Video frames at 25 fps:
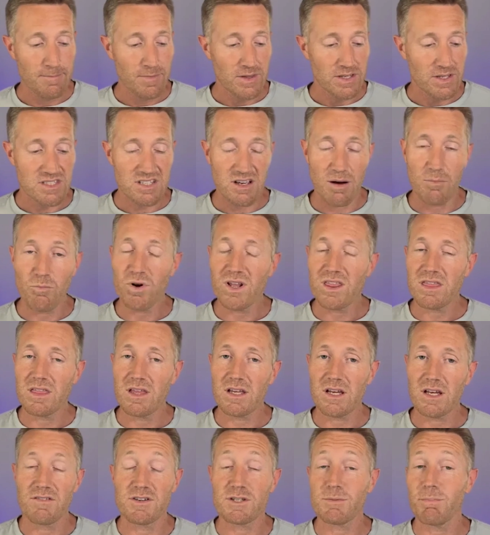Some we
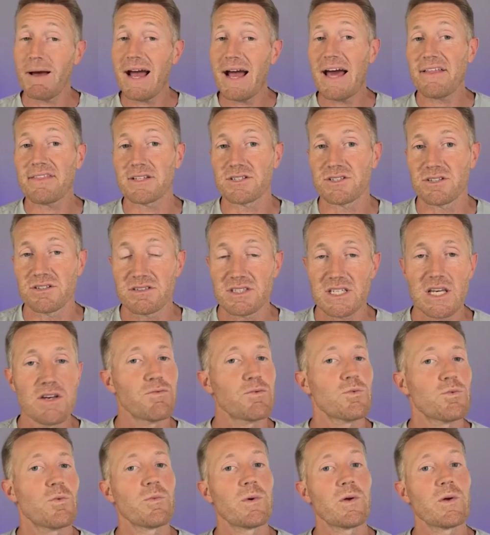think of as pathogens.
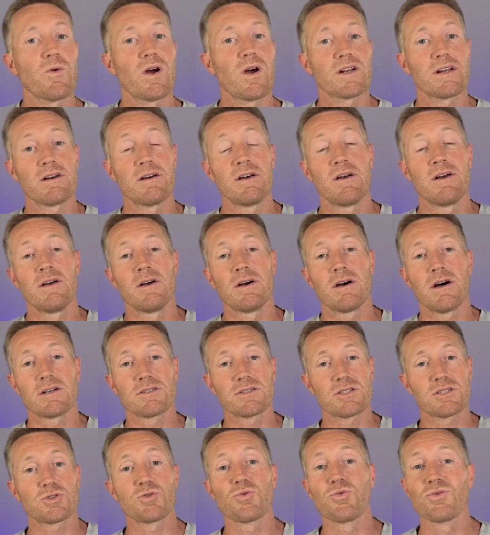Even when we run a, a
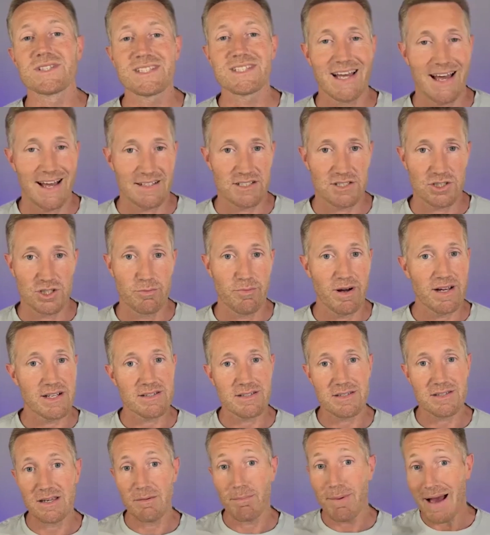stool test, you might
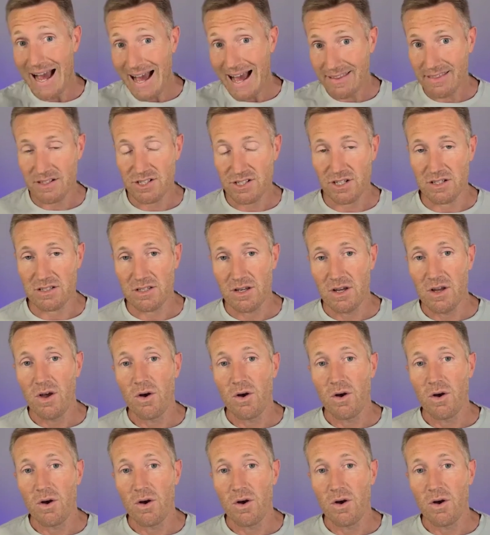see pathogens.